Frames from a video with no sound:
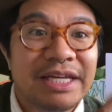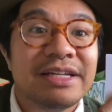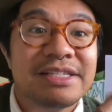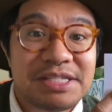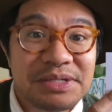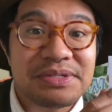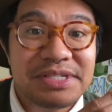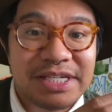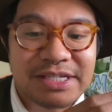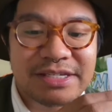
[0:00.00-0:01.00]
Still
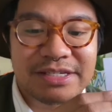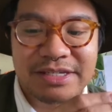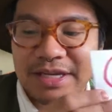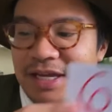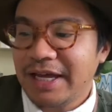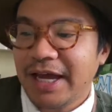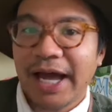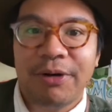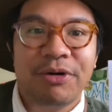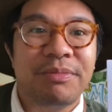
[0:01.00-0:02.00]
6.
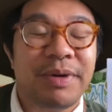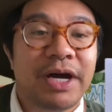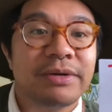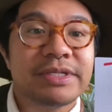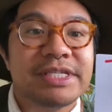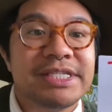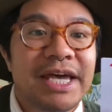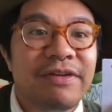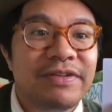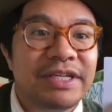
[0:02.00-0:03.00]
How about
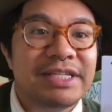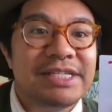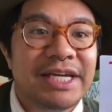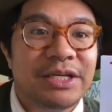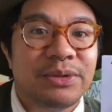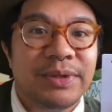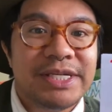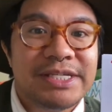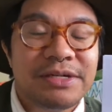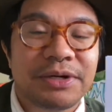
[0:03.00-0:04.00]
7 take away
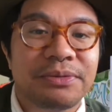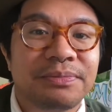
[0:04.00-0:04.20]
0?